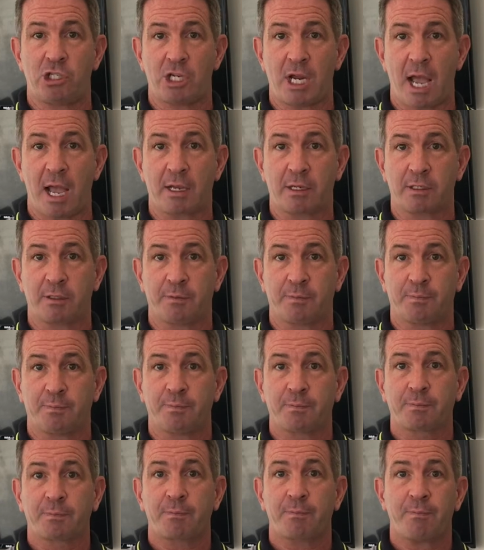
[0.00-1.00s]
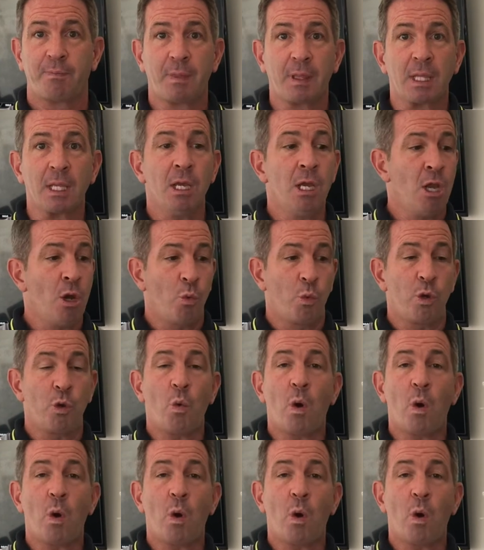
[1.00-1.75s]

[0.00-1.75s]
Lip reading: checked. We